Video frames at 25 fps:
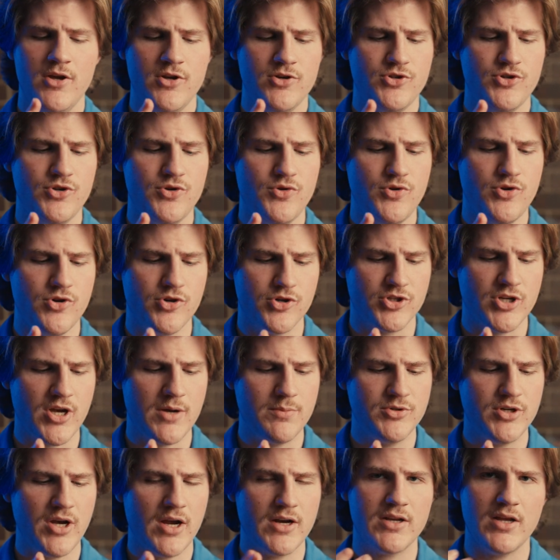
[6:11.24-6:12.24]
to your
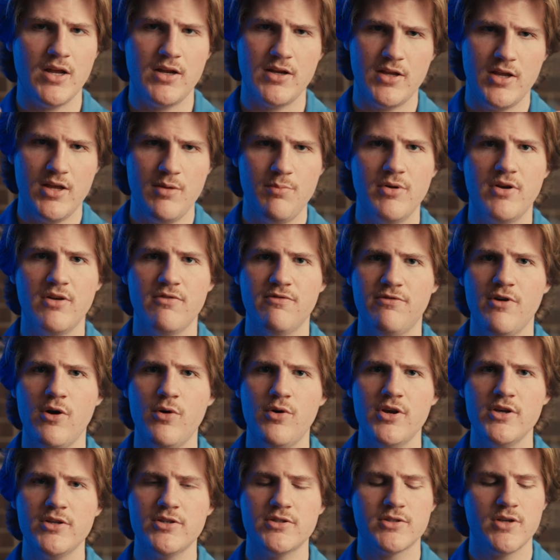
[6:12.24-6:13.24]
subject and keep it in
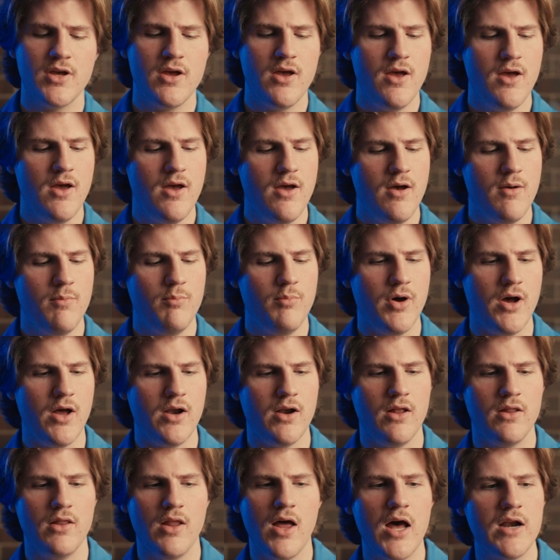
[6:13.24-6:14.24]
focus, but
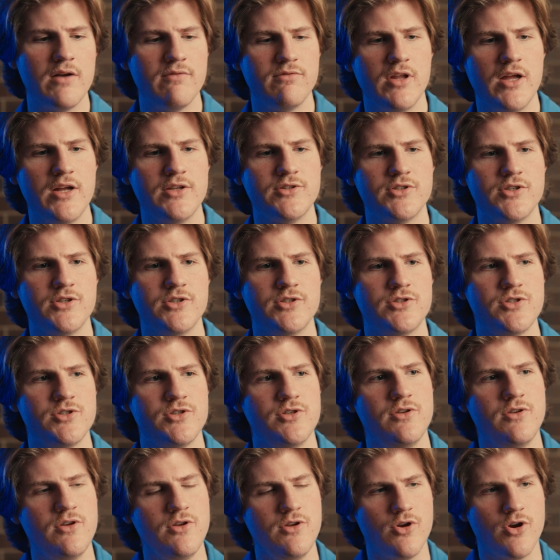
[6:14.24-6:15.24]
a lot of lenses
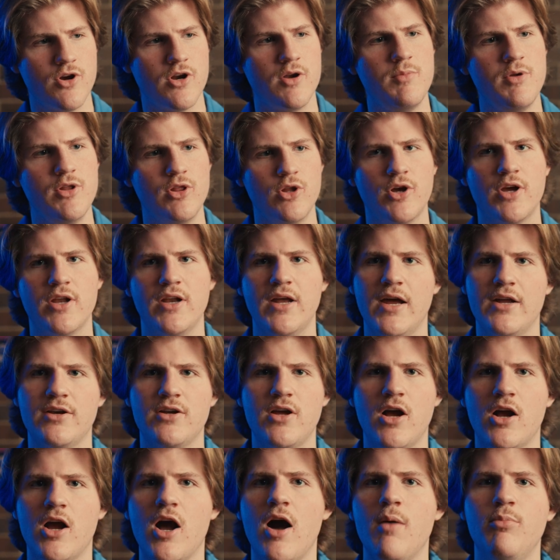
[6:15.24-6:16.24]
you're going to be looking
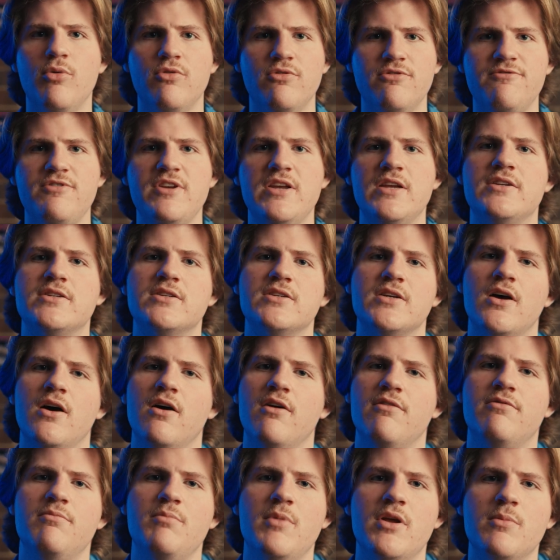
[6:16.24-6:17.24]
at a couple feet
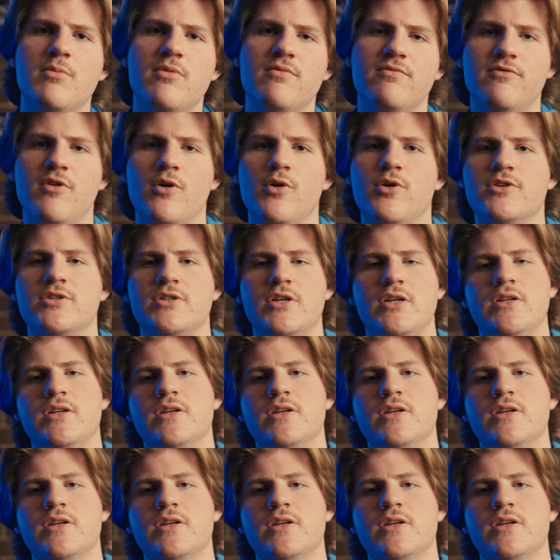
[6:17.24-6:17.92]
of minimum focusing